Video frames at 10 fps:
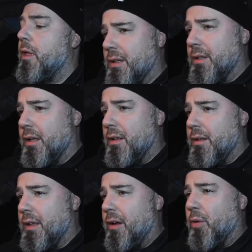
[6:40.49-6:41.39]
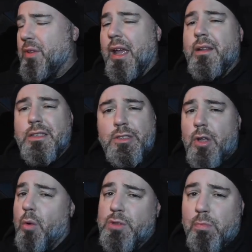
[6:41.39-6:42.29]
I don't think this
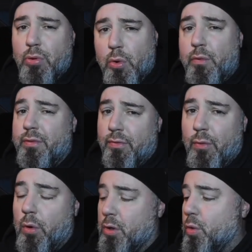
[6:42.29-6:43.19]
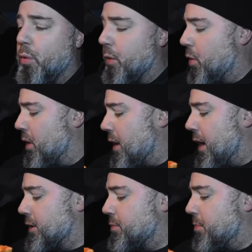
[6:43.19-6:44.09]
dough was proofed for too long,
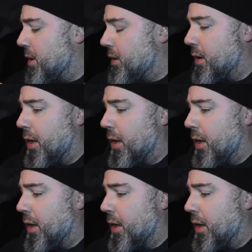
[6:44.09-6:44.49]
guys. But